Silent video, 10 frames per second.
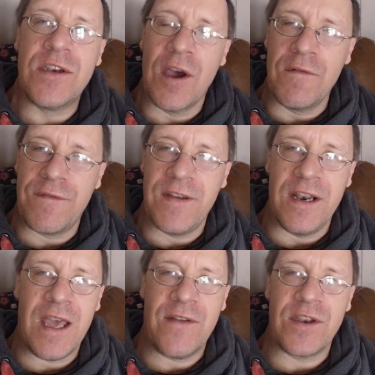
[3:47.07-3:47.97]
Don't
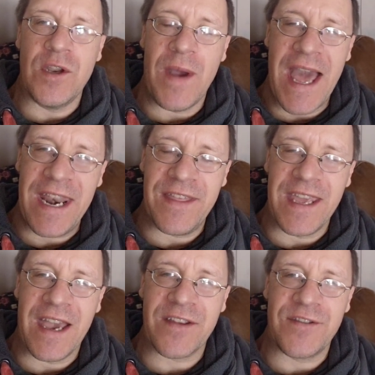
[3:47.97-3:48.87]
feel you have to do
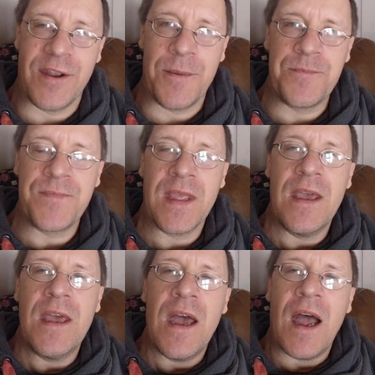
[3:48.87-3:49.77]
anything extra.
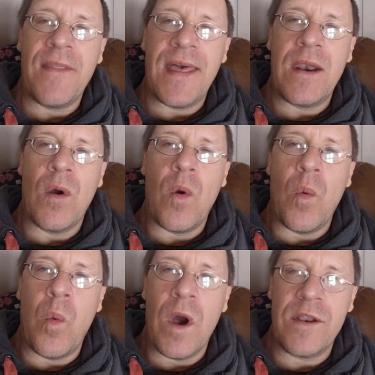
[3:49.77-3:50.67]
And then
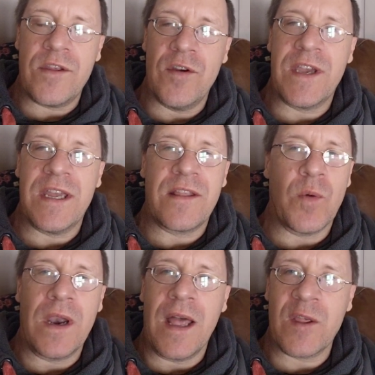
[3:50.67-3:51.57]
once your kids,
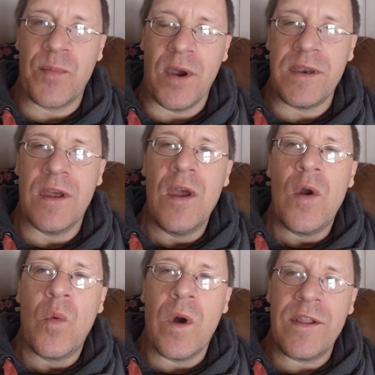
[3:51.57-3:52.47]
one last point,
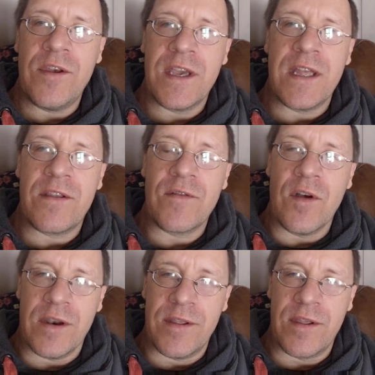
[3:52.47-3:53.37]
once your kids have
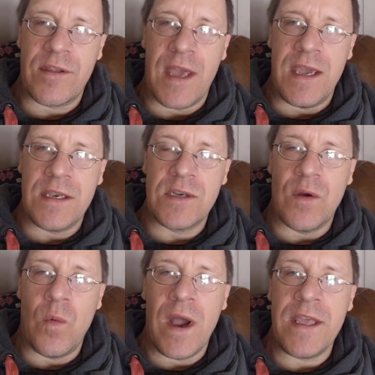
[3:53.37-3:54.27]
got to the
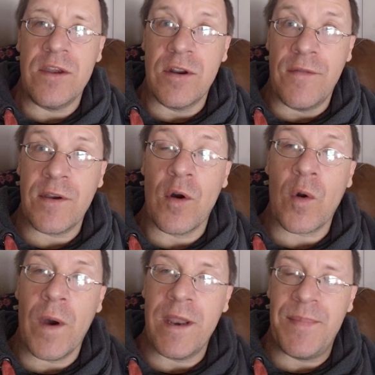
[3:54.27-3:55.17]
stage where you know they've
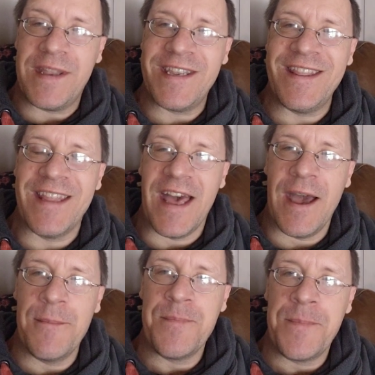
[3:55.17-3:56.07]
got quite a bit in
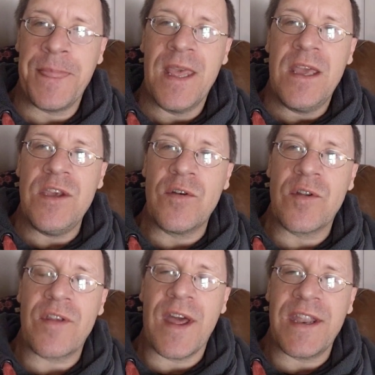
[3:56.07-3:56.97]
there, you
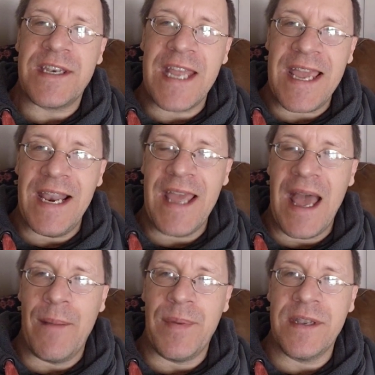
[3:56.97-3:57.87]
could start a daily
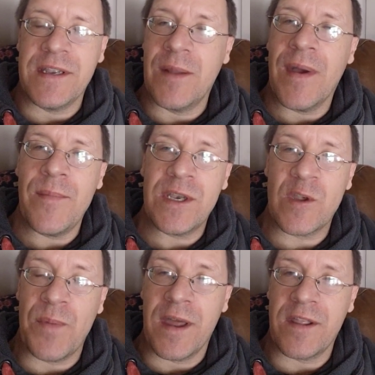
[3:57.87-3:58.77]
habit, and it might be
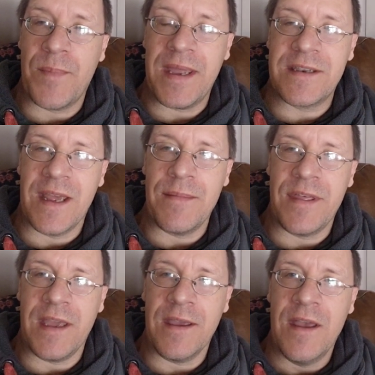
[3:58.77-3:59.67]
just part of the bedtime
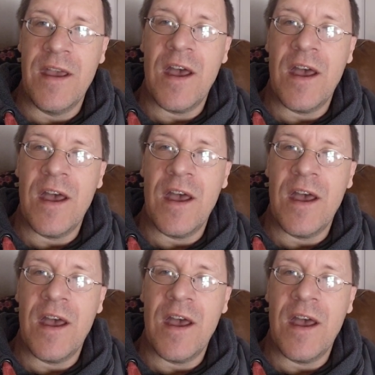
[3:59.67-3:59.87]
thing,